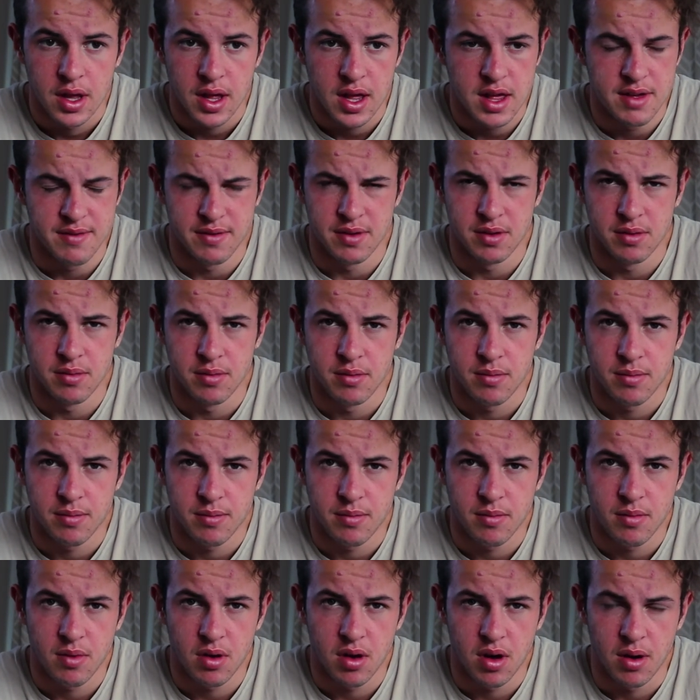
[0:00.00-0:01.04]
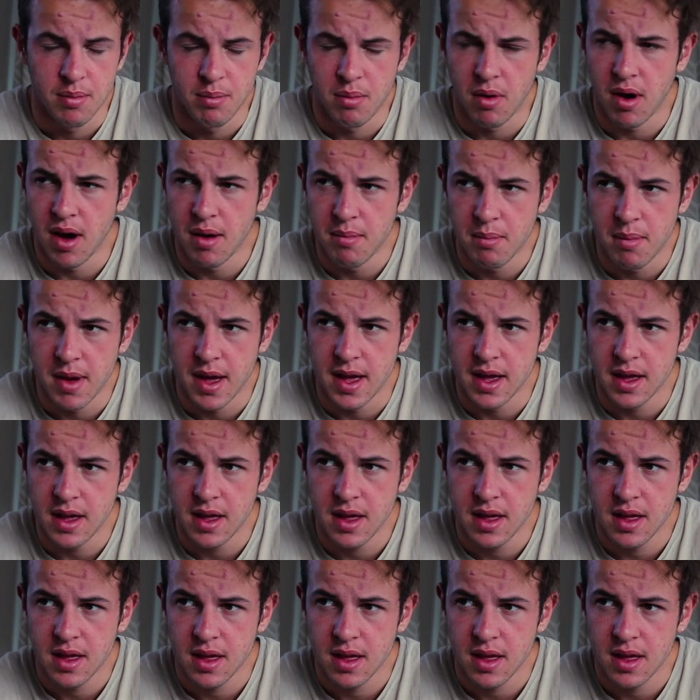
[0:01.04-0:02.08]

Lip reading: even I might make